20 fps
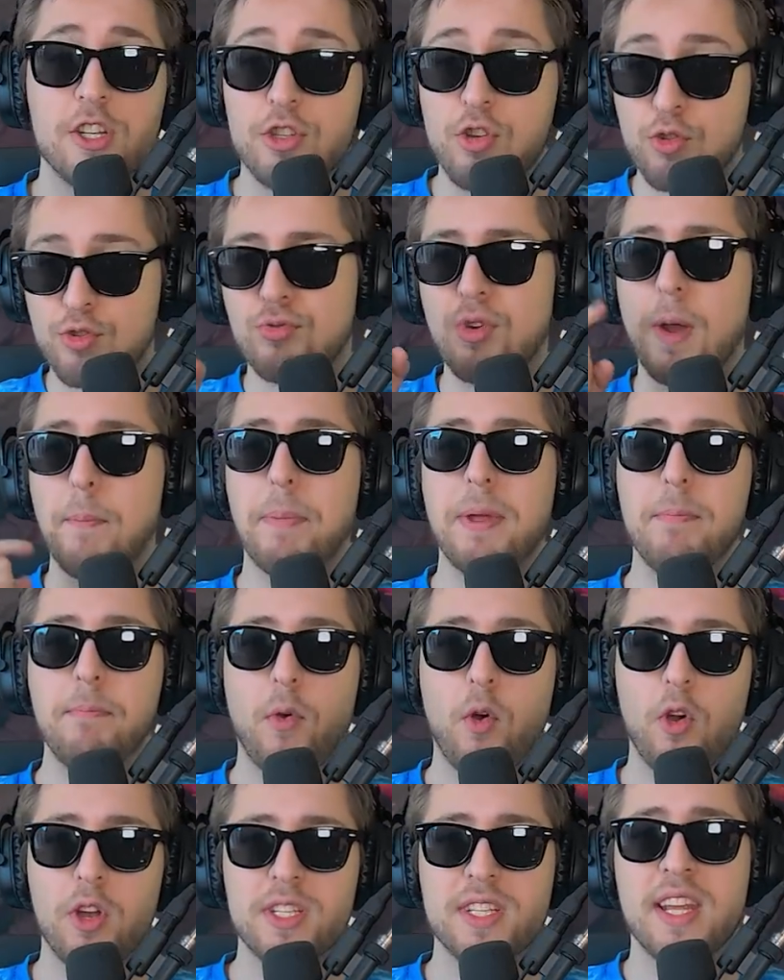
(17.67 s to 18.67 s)
So strap in
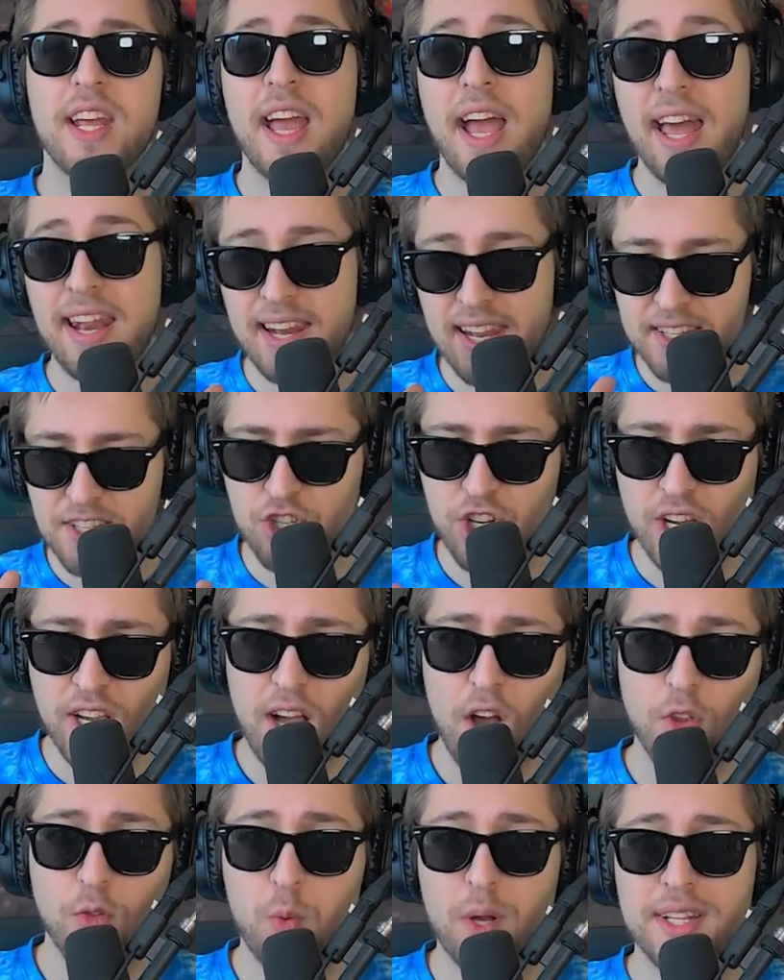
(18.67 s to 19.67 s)
boys and let's check
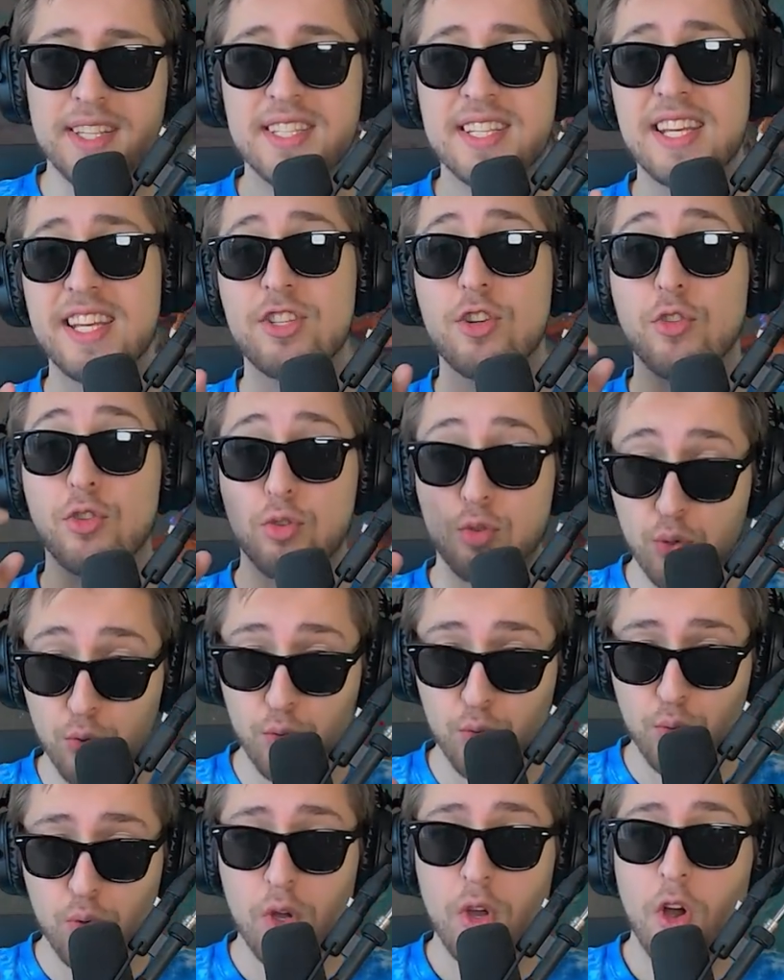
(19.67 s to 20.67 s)
out what Season
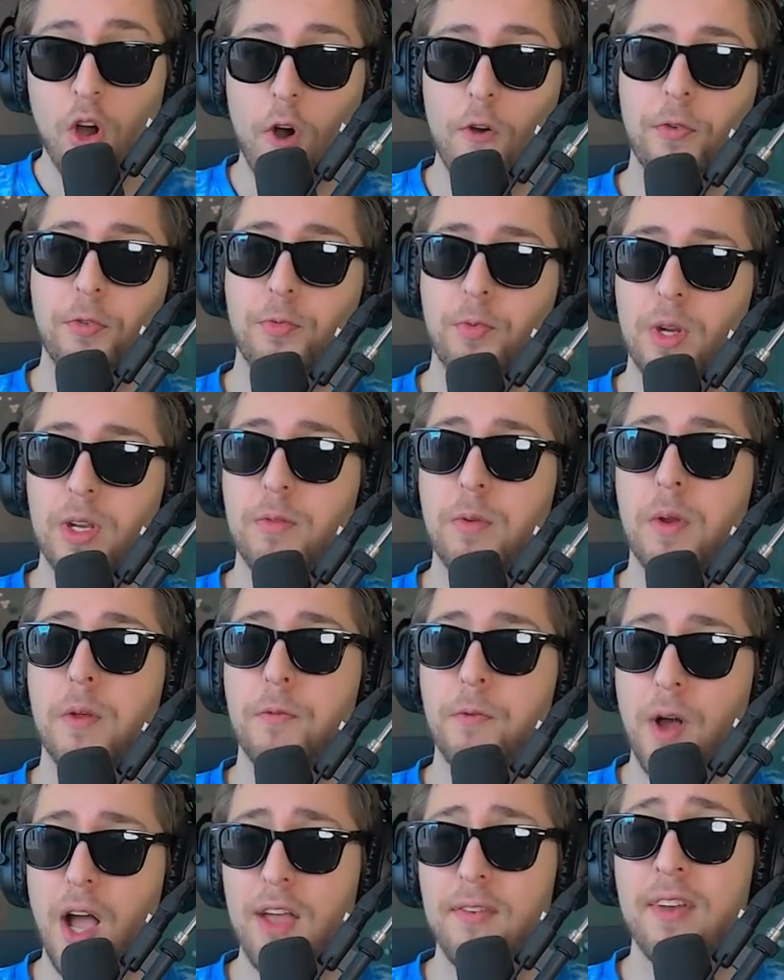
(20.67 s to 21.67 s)
2 of
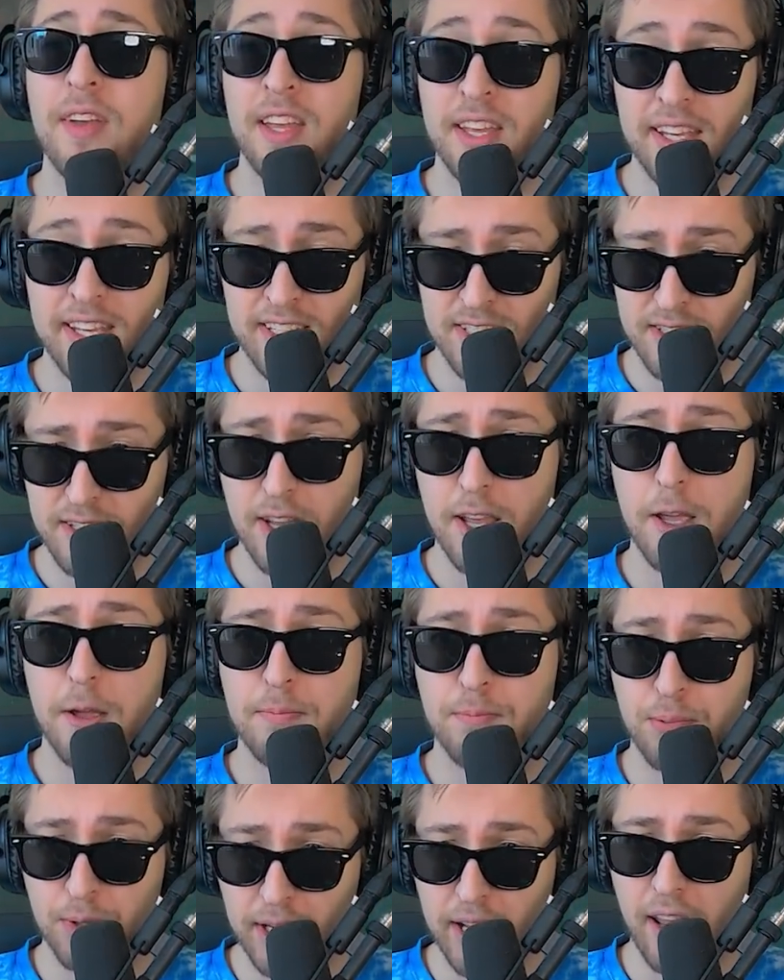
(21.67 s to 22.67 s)
2025 is
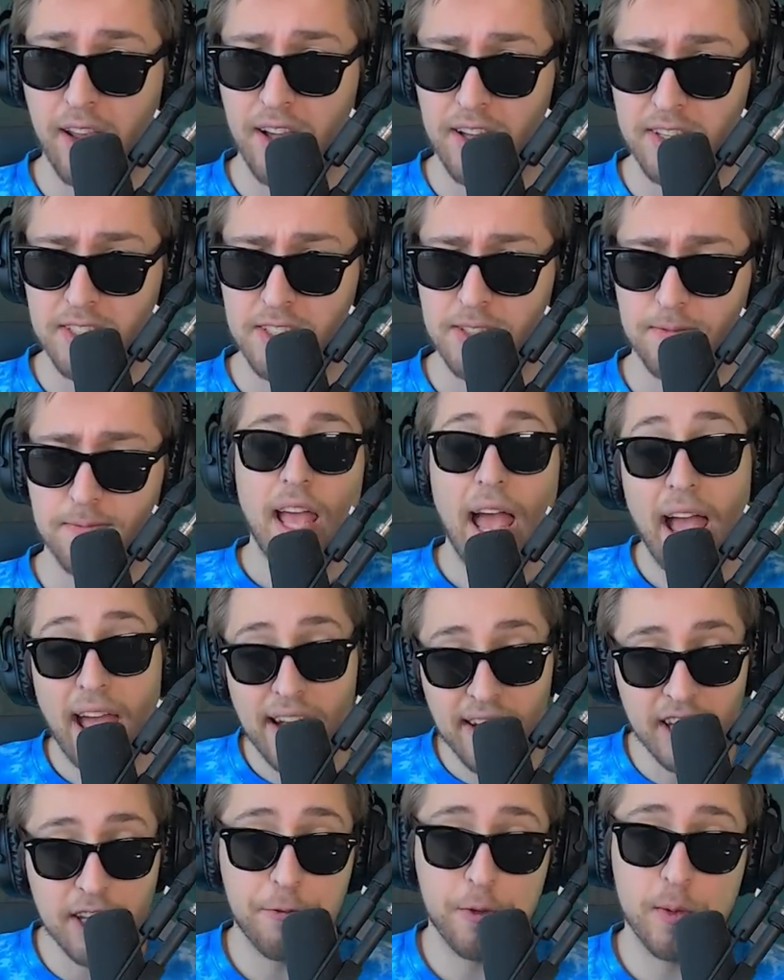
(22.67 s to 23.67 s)
bringing us.
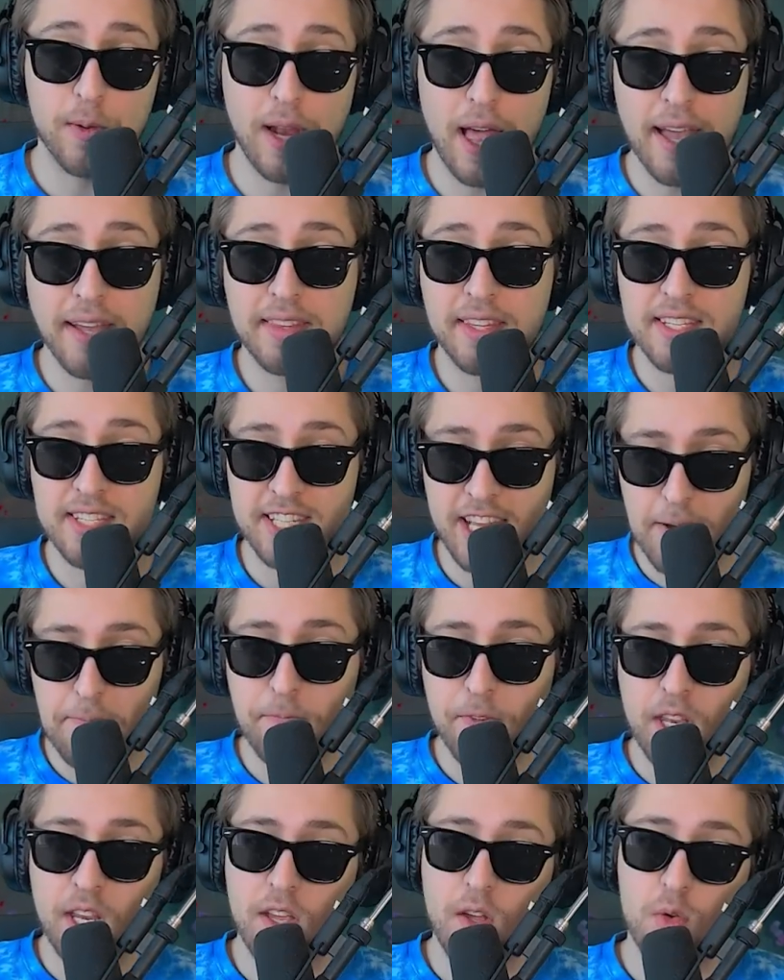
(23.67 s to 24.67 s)
And if you like these YAP
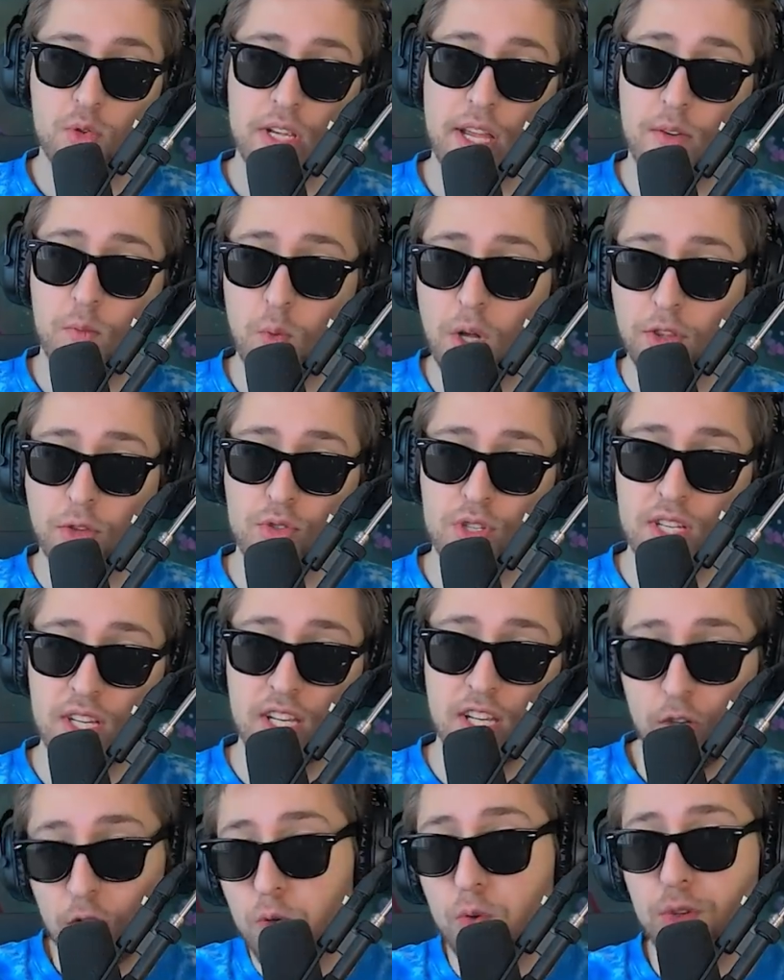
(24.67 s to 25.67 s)
videos and want to
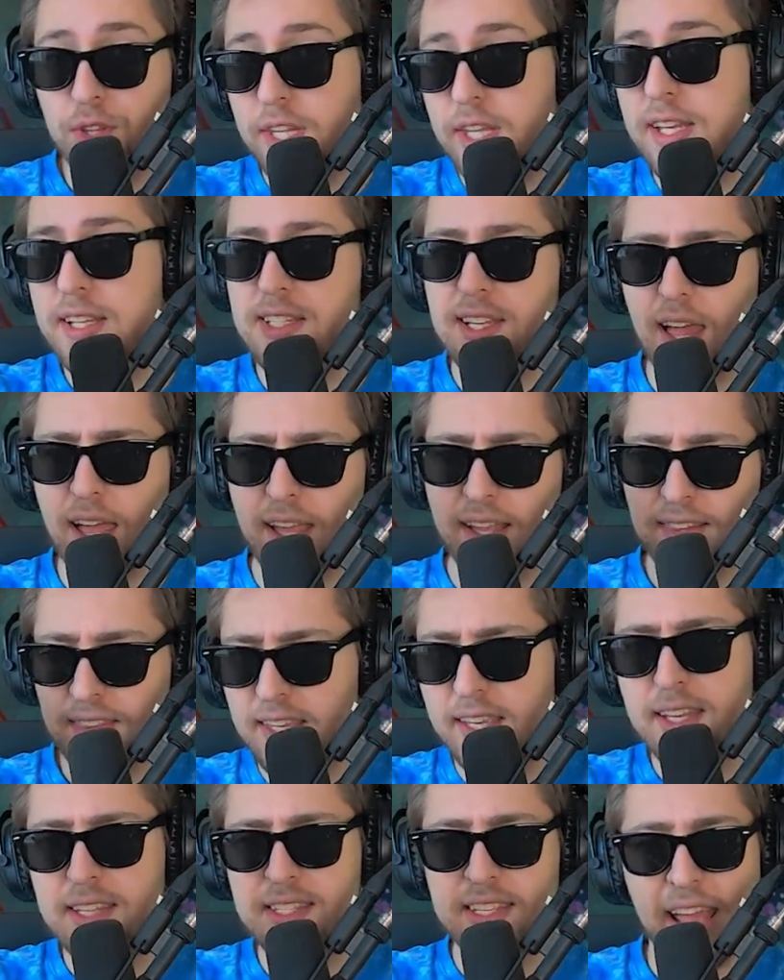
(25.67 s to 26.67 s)
see new things like
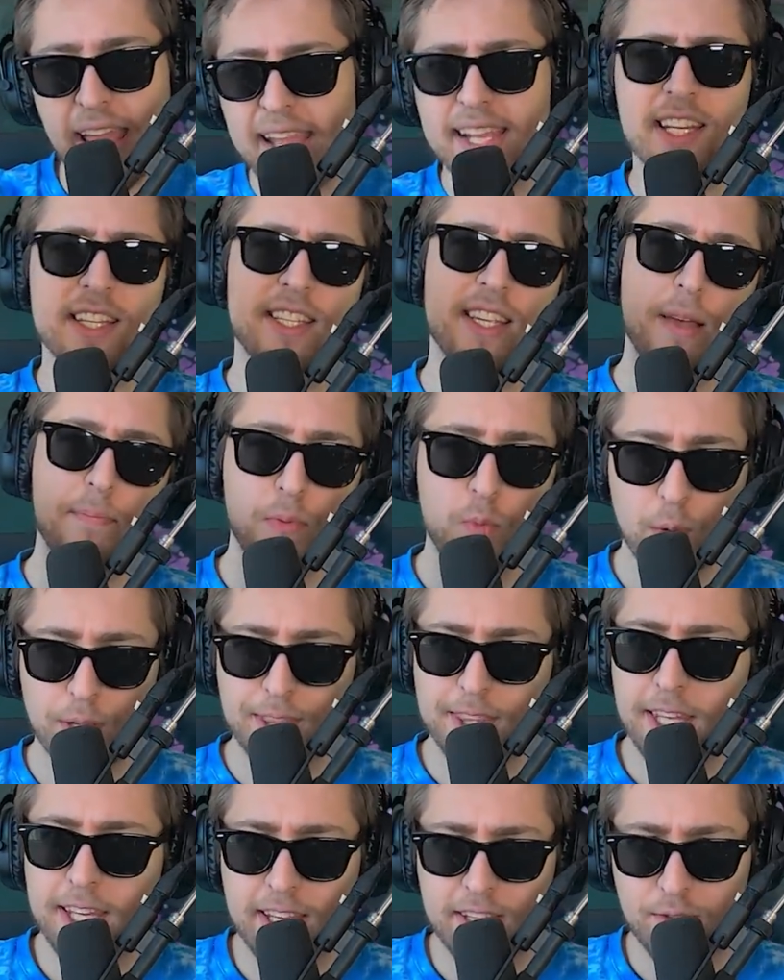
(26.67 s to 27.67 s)
these ASAP when
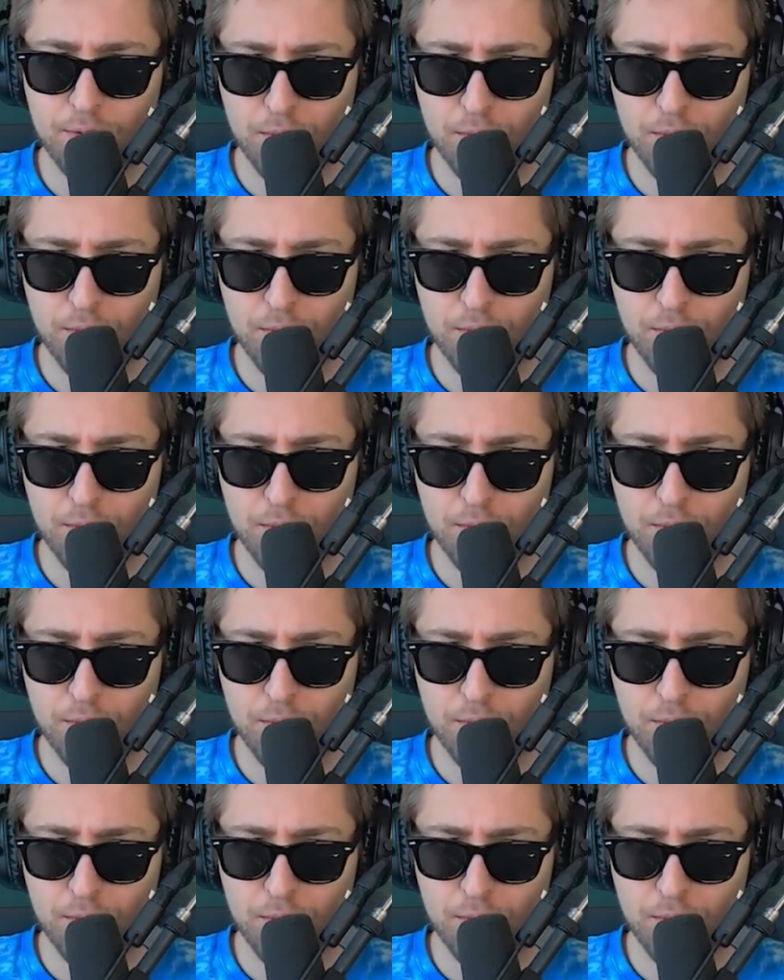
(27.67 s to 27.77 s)
they get